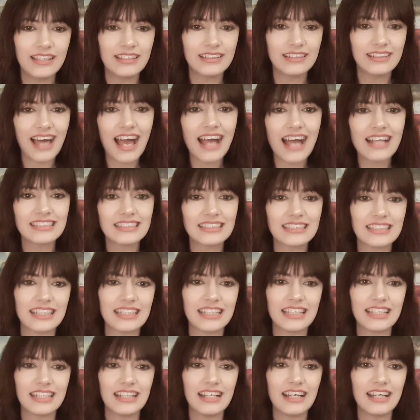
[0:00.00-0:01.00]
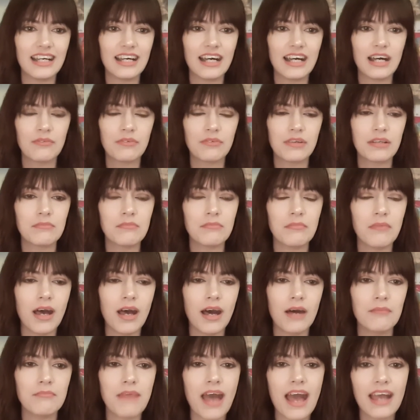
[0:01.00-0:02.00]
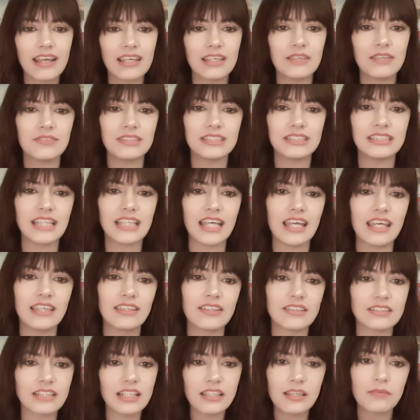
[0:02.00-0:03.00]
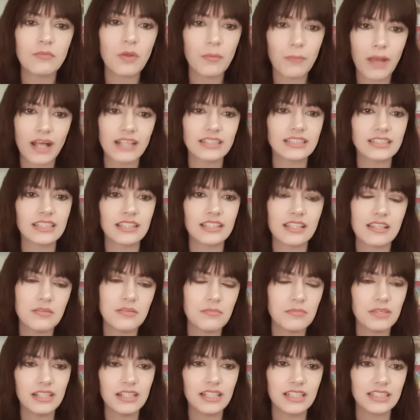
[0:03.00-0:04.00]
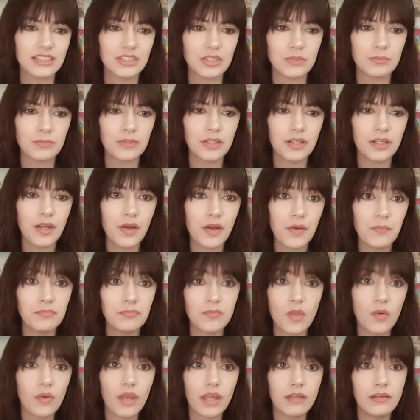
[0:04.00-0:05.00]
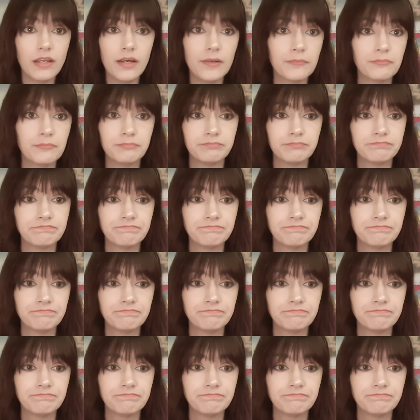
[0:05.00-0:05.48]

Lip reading: lastly, when Mackie was saying there's nothing more masculine than being a superhero, okay, no.